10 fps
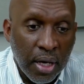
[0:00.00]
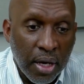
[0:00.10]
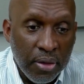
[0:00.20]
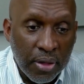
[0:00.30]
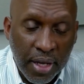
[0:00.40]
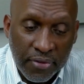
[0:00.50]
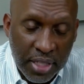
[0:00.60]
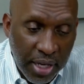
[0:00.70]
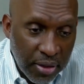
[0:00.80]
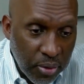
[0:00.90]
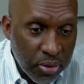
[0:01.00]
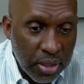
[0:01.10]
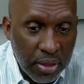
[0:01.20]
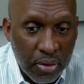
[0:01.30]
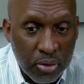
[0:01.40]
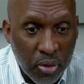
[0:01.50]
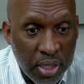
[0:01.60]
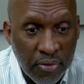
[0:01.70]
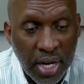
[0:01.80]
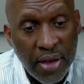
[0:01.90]
You can have technical skills or
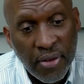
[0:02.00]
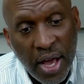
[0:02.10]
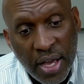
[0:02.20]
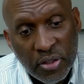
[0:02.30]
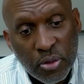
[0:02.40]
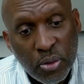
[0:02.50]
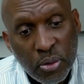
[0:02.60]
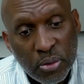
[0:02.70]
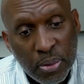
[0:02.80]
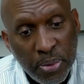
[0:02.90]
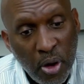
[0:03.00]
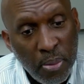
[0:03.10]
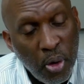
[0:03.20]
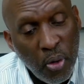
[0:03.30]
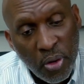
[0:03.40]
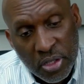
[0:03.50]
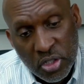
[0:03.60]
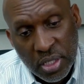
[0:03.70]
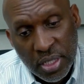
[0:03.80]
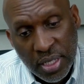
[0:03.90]
even have a high school diploma or a
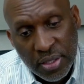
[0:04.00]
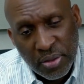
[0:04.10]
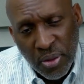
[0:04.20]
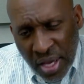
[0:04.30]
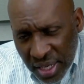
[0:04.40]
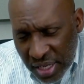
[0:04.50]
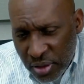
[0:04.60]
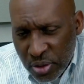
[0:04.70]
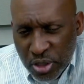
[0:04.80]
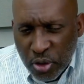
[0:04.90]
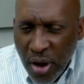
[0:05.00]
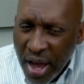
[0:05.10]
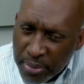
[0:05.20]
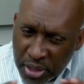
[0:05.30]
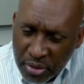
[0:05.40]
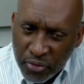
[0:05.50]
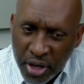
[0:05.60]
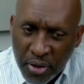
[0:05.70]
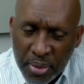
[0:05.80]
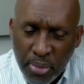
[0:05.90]
GED. So can you describe just
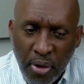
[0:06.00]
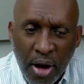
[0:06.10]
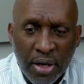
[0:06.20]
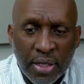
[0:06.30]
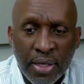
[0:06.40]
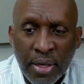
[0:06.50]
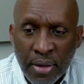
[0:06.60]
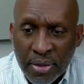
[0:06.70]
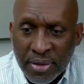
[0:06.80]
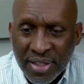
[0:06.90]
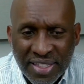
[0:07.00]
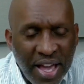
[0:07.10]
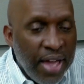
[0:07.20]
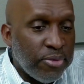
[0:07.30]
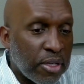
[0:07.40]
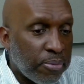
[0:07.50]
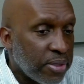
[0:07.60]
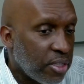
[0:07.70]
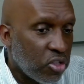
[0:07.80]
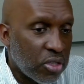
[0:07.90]
very broadly the types of
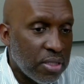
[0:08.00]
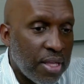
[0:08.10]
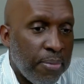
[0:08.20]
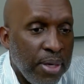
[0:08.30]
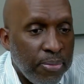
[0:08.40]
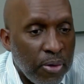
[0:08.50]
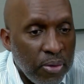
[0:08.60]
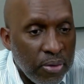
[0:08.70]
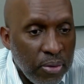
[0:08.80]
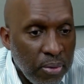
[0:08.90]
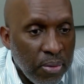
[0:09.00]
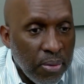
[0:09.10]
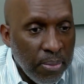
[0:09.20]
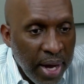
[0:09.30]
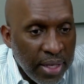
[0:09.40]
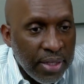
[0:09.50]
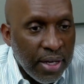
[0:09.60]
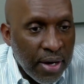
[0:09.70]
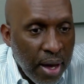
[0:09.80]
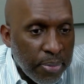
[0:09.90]
positions that people might get
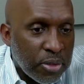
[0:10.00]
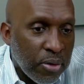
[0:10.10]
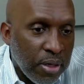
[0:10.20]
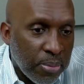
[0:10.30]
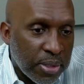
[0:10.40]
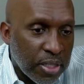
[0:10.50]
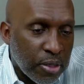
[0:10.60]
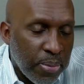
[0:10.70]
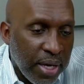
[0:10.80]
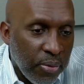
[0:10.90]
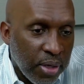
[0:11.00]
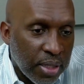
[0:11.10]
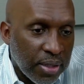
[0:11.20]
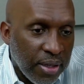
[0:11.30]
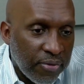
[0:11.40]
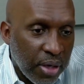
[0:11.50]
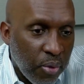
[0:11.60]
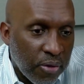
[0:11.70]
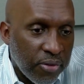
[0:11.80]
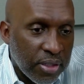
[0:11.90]
an opportunity to participate with if they
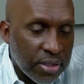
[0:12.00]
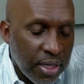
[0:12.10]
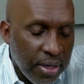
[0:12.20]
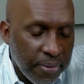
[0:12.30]
work for the city?